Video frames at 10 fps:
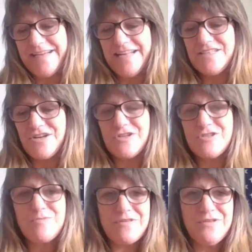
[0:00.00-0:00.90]
It
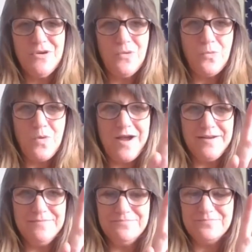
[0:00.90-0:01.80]
starts with
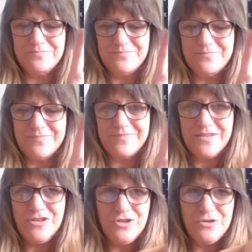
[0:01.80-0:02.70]
one,
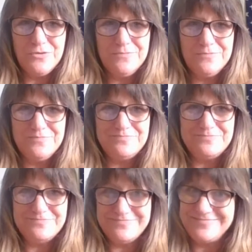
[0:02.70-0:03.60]
you.
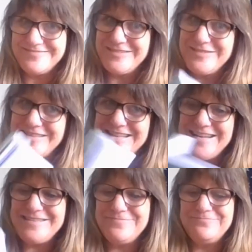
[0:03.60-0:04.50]
That's what it
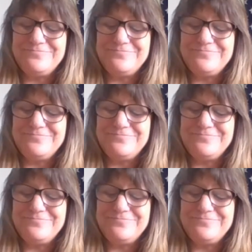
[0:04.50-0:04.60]
says.